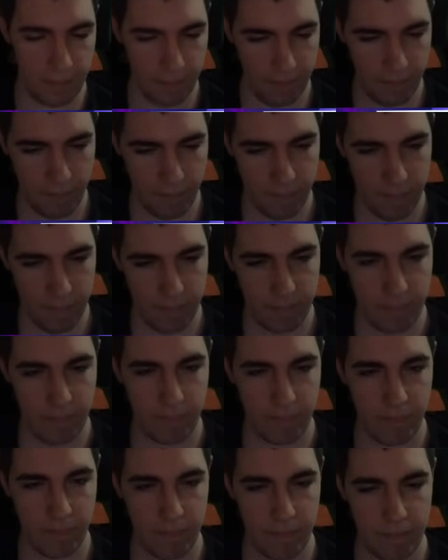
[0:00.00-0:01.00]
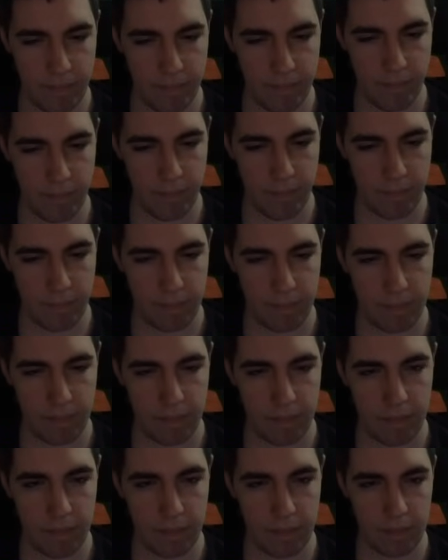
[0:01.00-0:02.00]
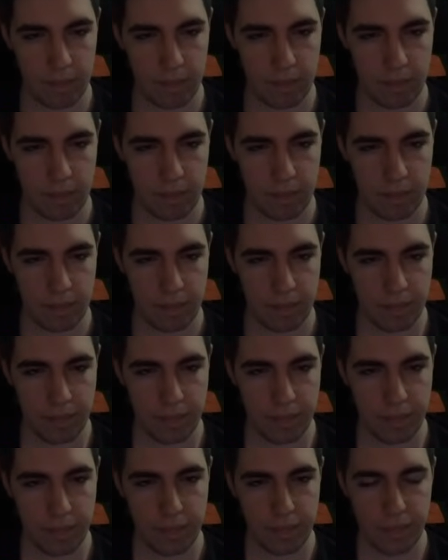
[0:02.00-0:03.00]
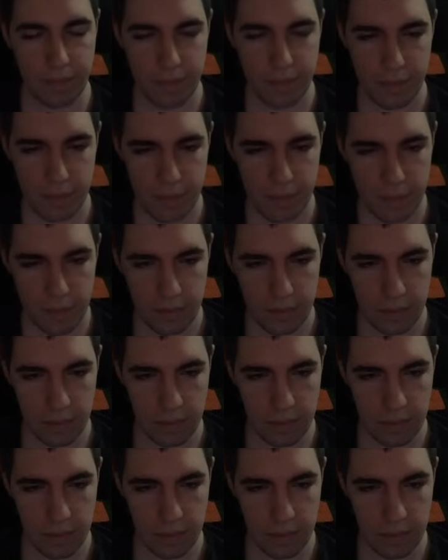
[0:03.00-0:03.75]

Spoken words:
Nobody speaks.